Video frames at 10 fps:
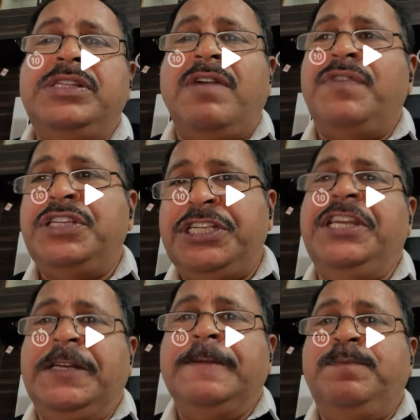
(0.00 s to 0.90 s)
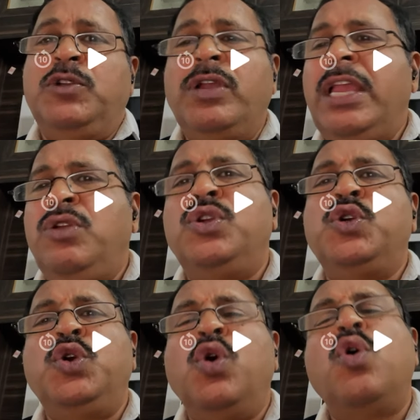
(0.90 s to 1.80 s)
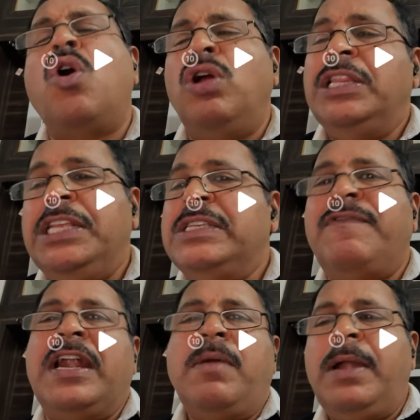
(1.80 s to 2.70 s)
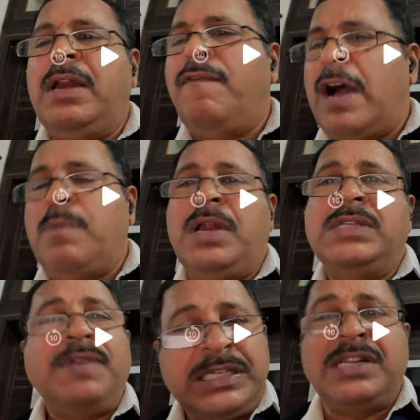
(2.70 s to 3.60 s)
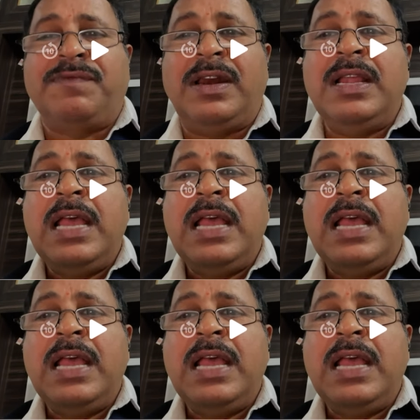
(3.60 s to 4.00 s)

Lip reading: of a sheet. Okay, you should know all these fundamental formulas first of all.